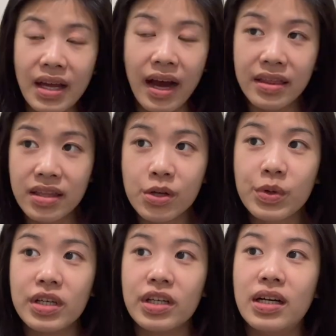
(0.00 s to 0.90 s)
I think there
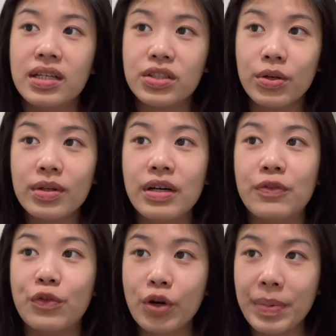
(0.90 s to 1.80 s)
were a total
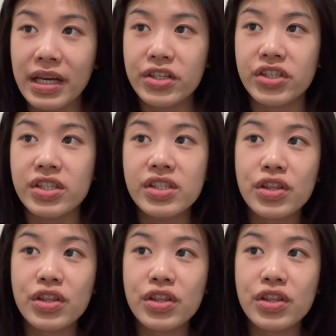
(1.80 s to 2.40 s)
of four patients.